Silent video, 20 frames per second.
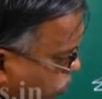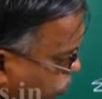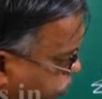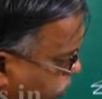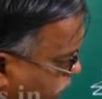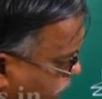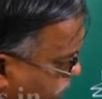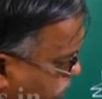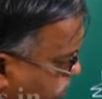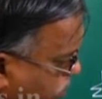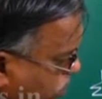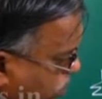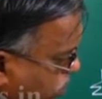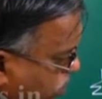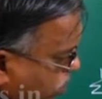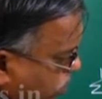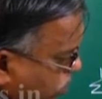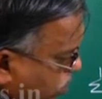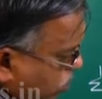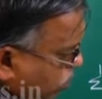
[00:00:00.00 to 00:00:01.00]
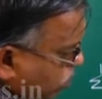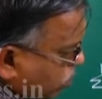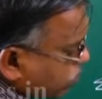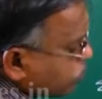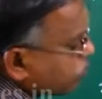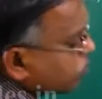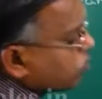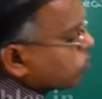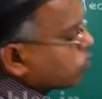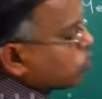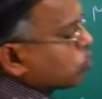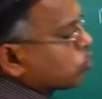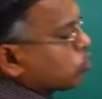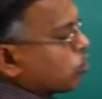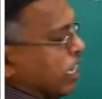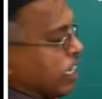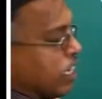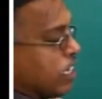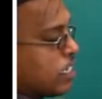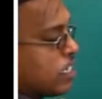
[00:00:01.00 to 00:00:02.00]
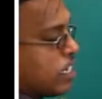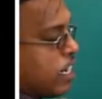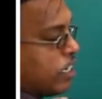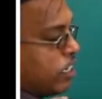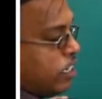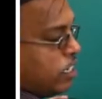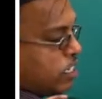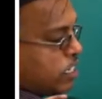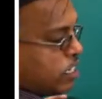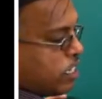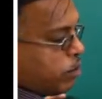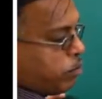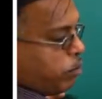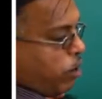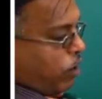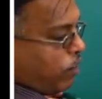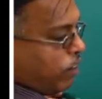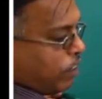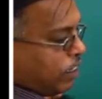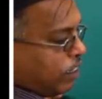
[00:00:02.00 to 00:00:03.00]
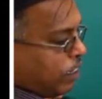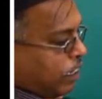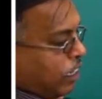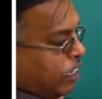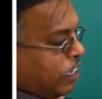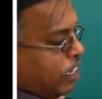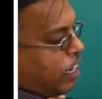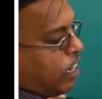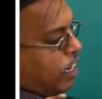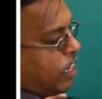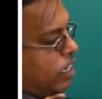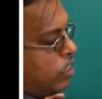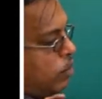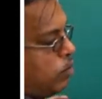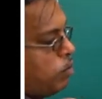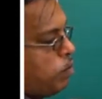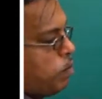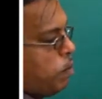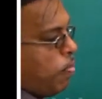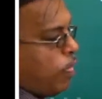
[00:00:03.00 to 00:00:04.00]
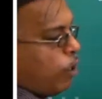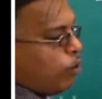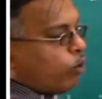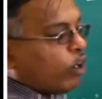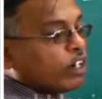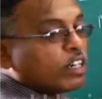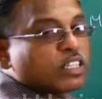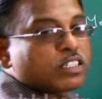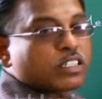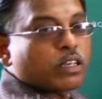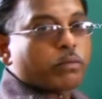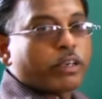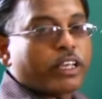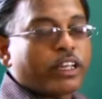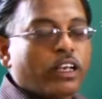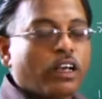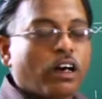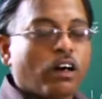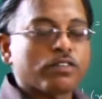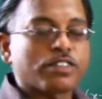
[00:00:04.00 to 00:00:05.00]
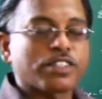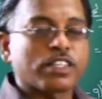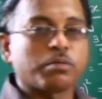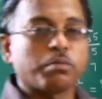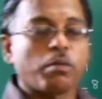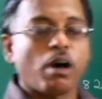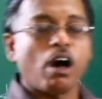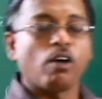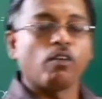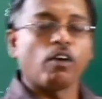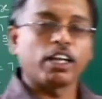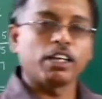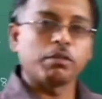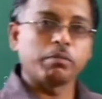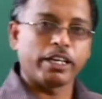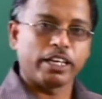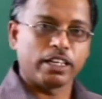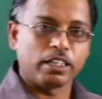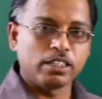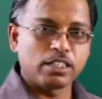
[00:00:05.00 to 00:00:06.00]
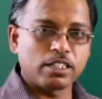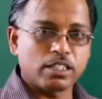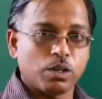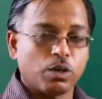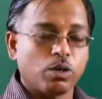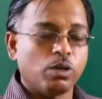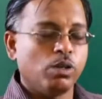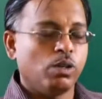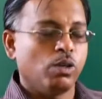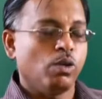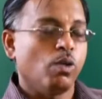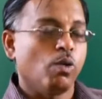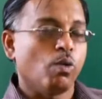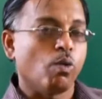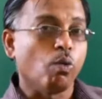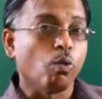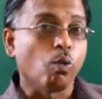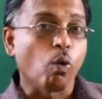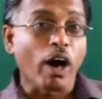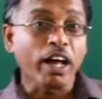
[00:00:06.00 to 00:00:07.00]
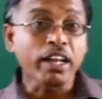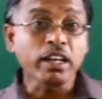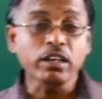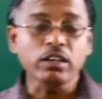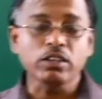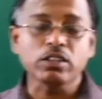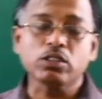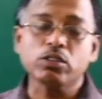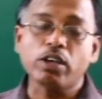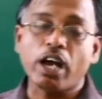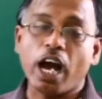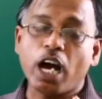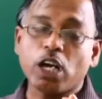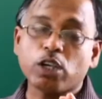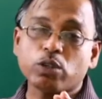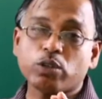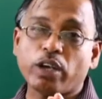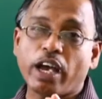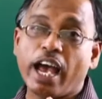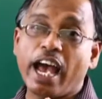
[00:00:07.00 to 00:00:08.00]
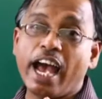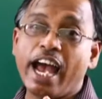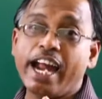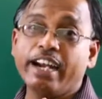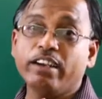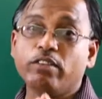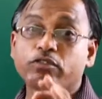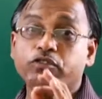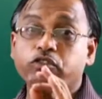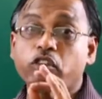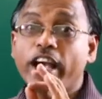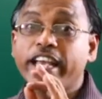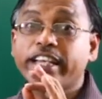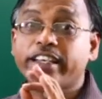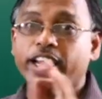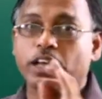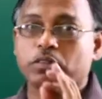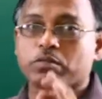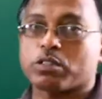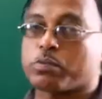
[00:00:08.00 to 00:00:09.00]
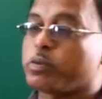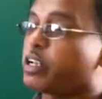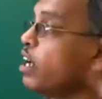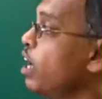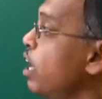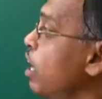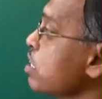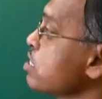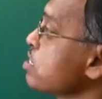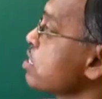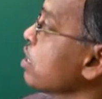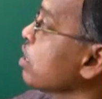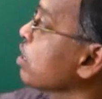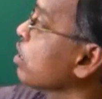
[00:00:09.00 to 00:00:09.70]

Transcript: five. You should understand this sigma one clearly. What is the meaning of sigma one means? one you have to add five times, because